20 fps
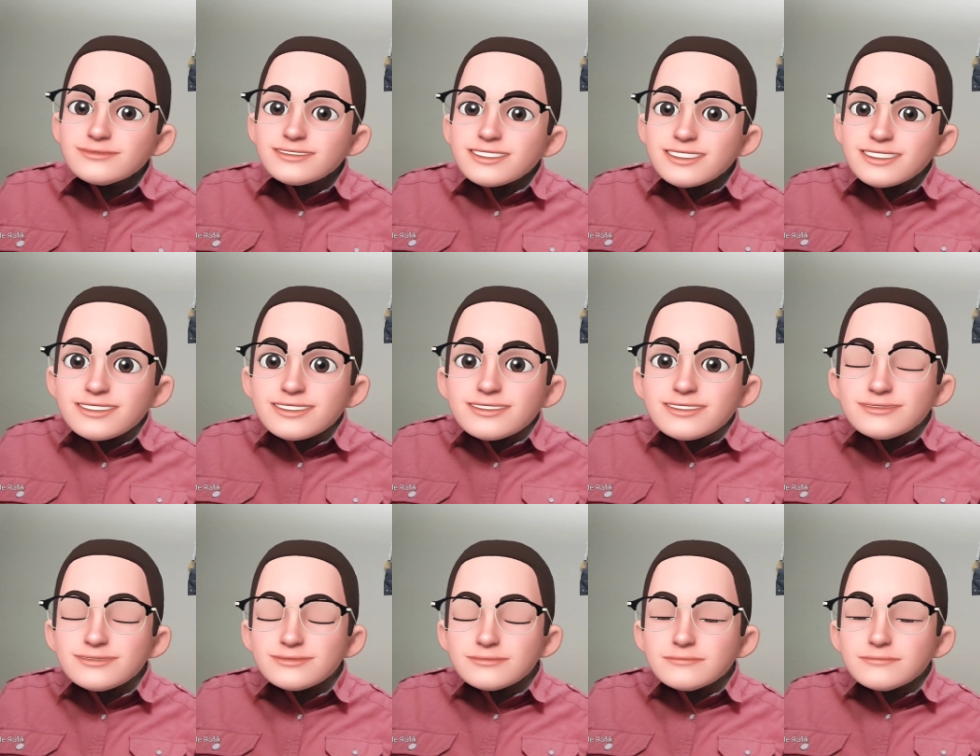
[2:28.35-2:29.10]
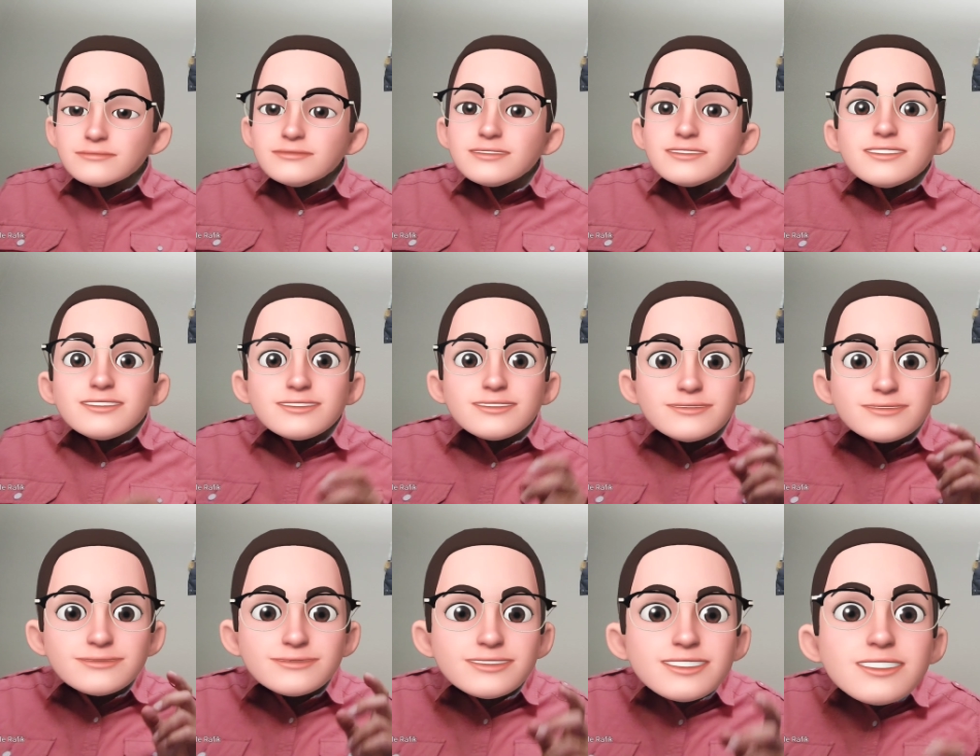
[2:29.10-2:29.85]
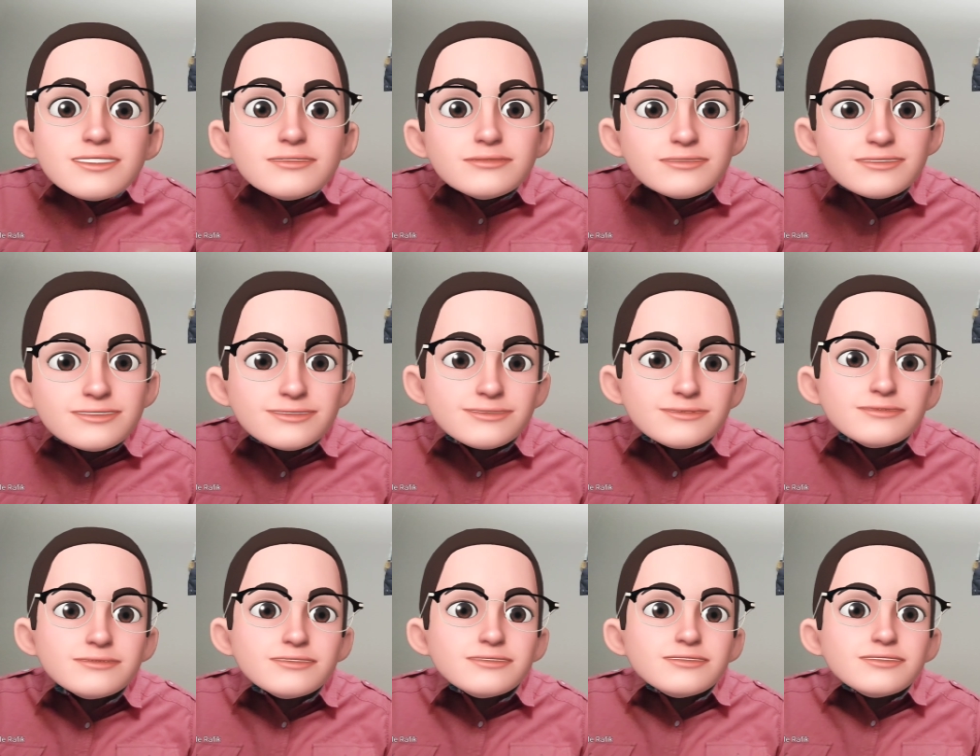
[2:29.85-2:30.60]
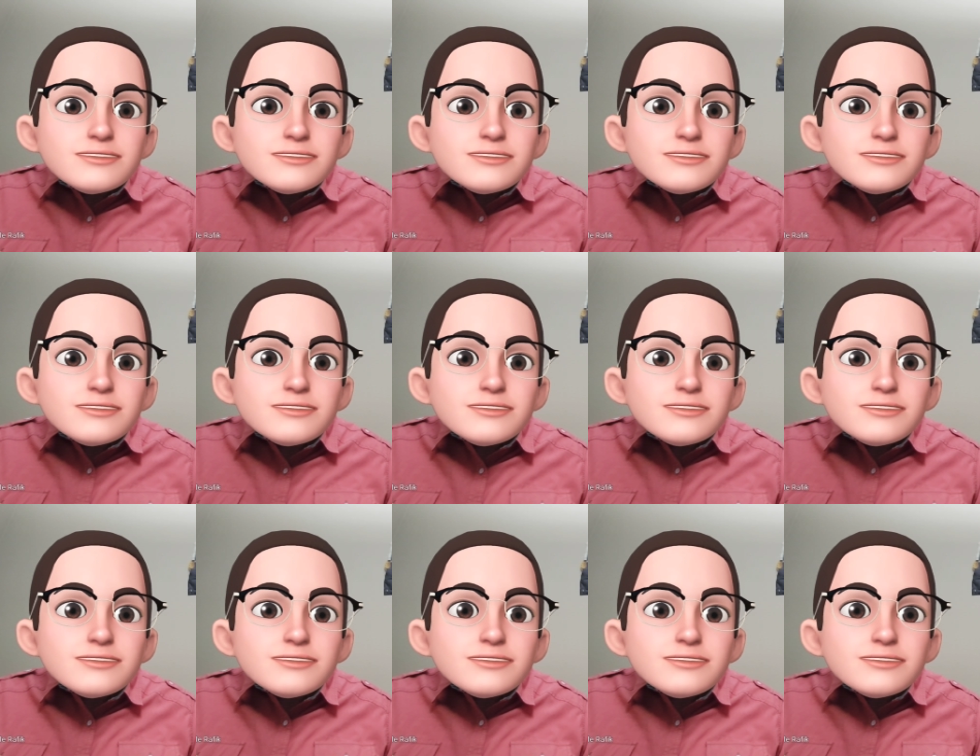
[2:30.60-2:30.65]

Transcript: Again, a thousand